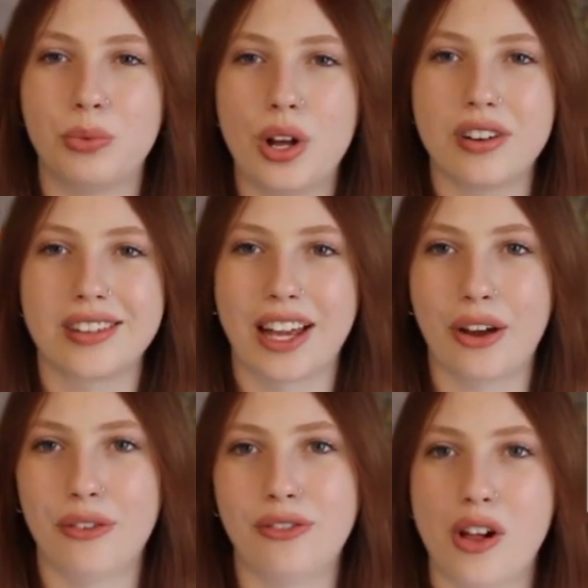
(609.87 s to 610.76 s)
wallet is
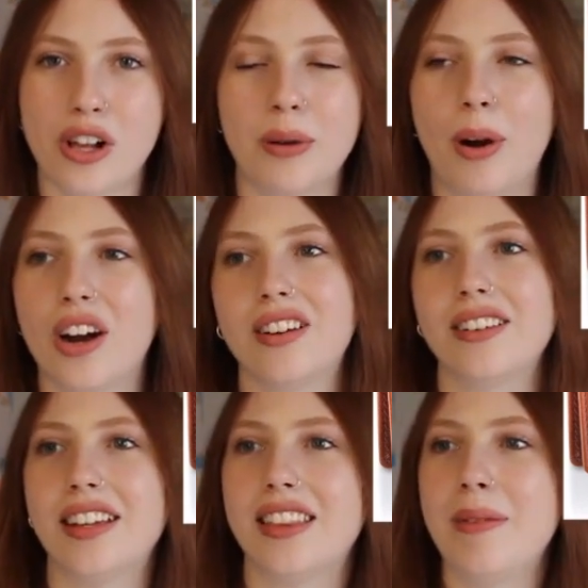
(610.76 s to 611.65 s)
like falling
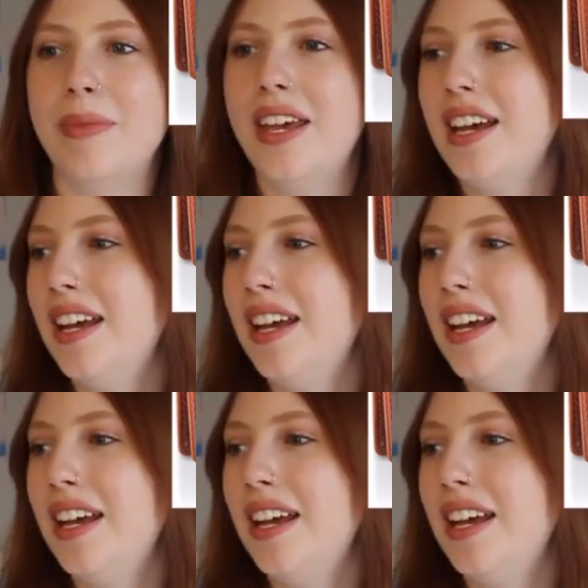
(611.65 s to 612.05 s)
apart, get them